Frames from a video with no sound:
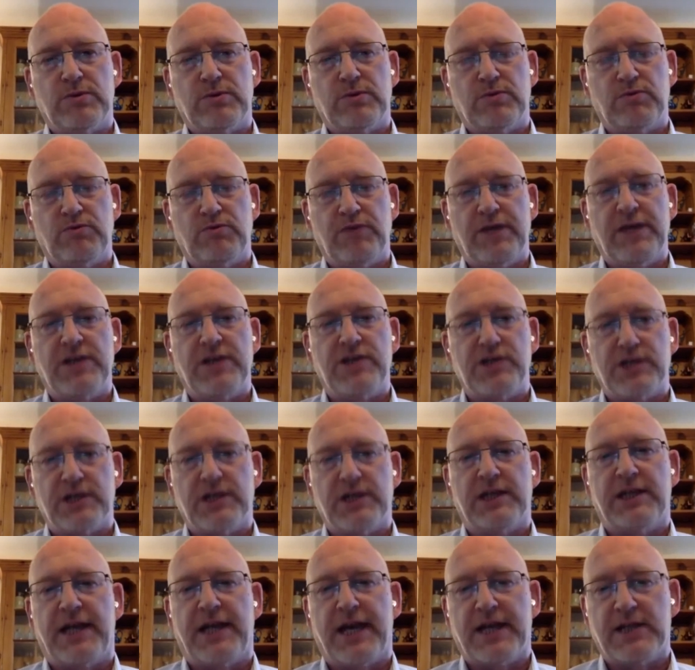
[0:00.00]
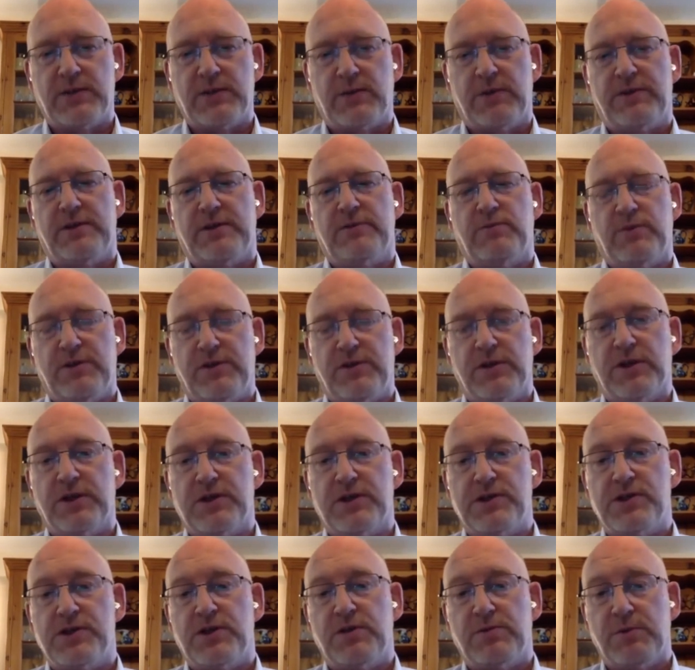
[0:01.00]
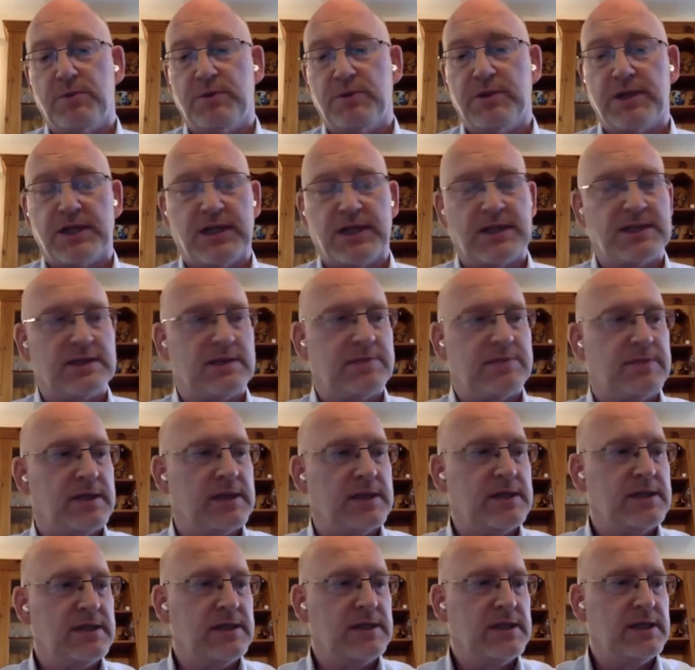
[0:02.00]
reach and connect with the consumer, with the customer,